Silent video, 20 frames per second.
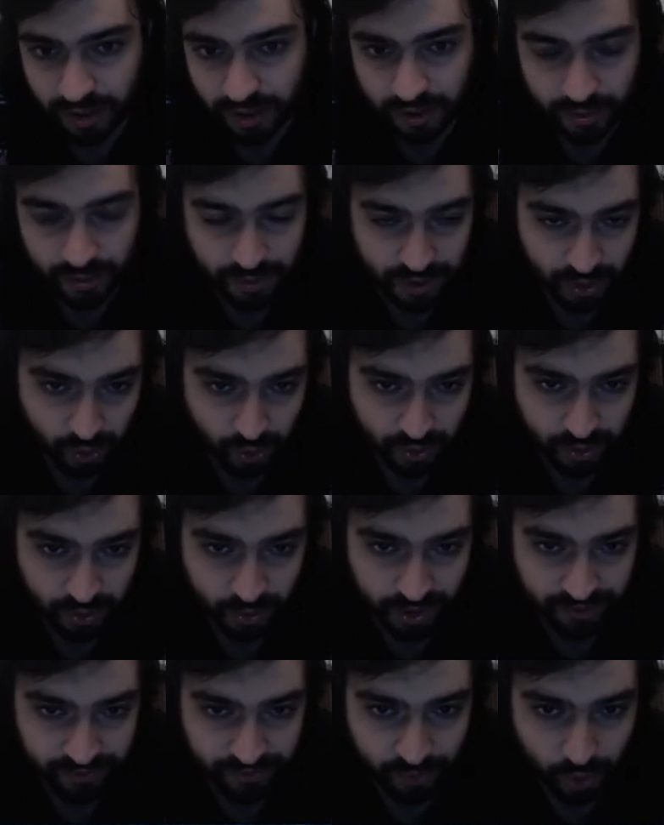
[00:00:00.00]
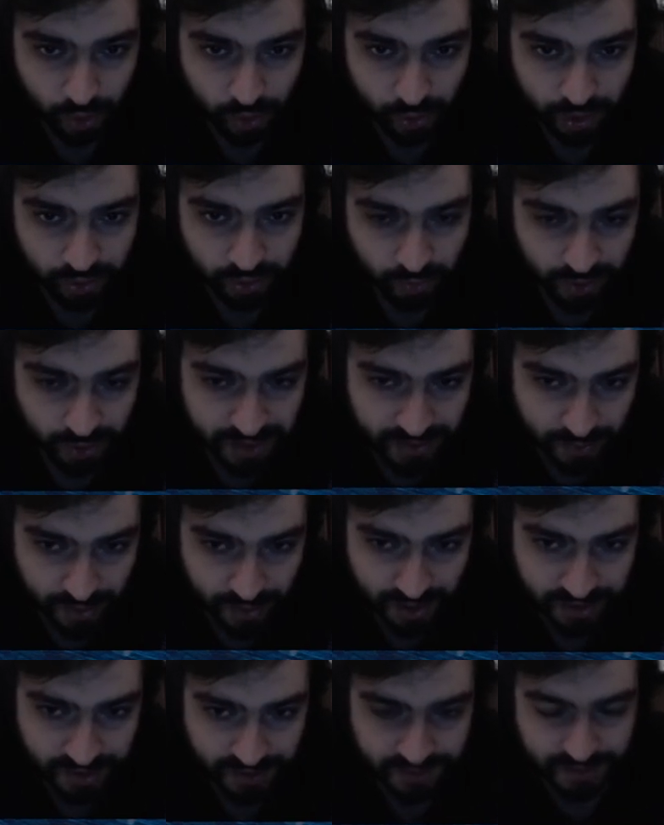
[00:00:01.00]
The only way forward was
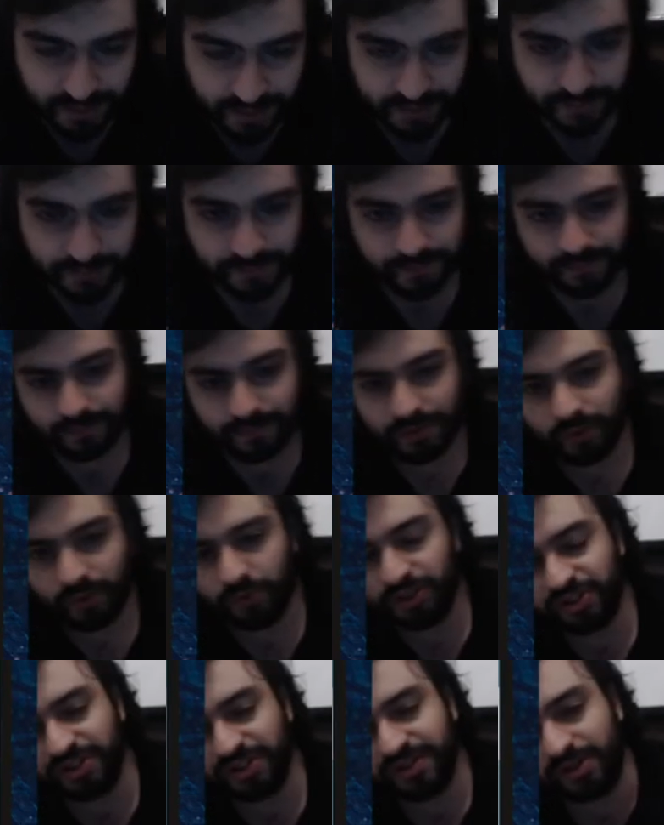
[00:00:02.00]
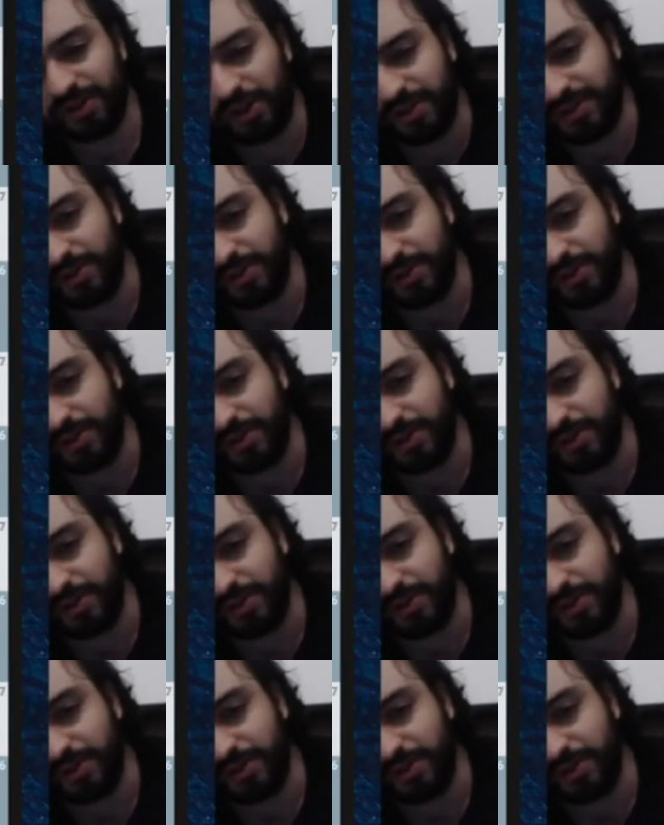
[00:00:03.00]
this, which is also